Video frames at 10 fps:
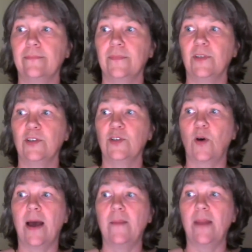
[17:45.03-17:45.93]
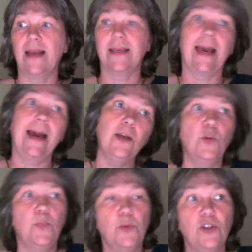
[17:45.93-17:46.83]
So I'm like, yeah,
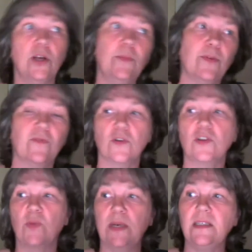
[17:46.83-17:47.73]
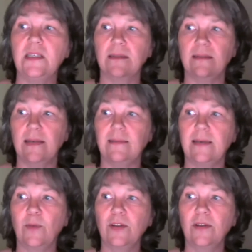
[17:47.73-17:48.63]
you put a number of constraints in the data
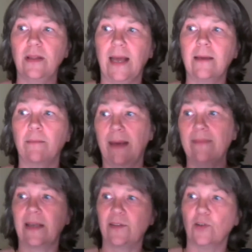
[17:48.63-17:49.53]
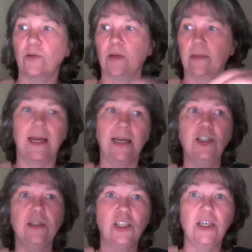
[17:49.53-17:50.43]
model, like mandatory
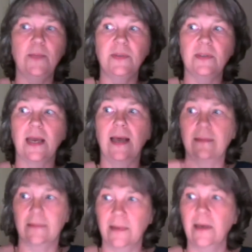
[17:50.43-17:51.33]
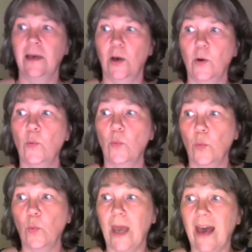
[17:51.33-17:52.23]
relationships, and
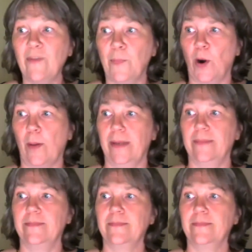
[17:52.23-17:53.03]
we have a problem.